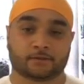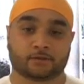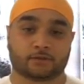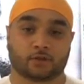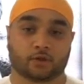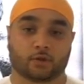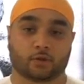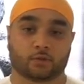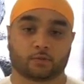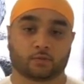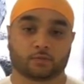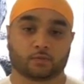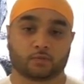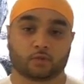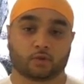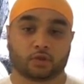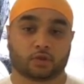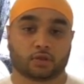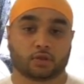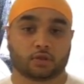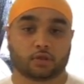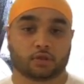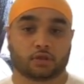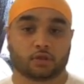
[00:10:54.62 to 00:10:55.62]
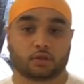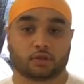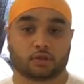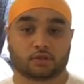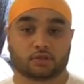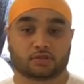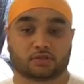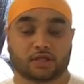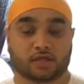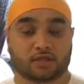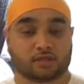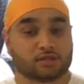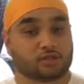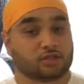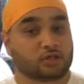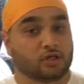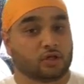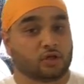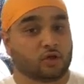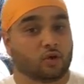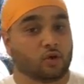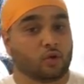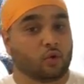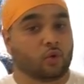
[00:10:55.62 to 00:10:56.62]
So
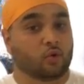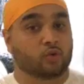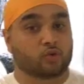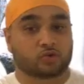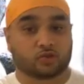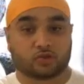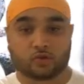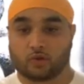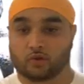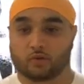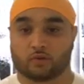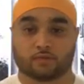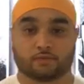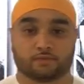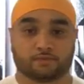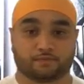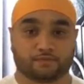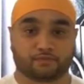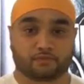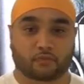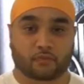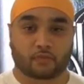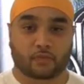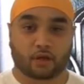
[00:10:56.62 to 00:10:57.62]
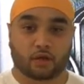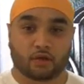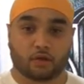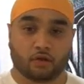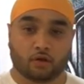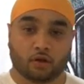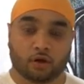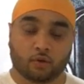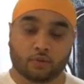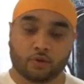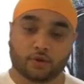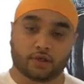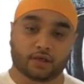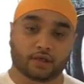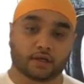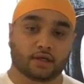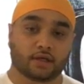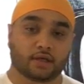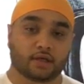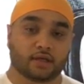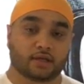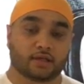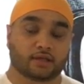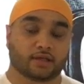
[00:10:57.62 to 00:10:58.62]
Santaji also,
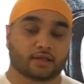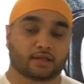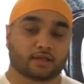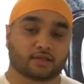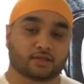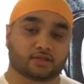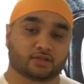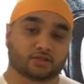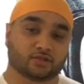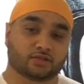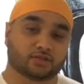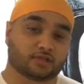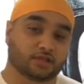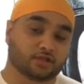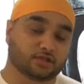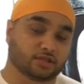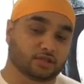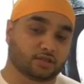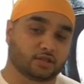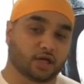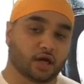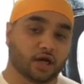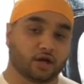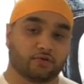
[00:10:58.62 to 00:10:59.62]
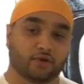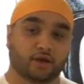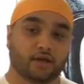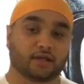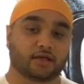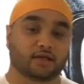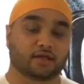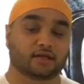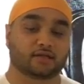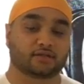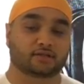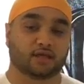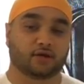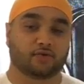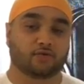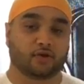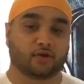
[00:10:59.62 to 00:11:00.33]
knowing that there's such a tirade against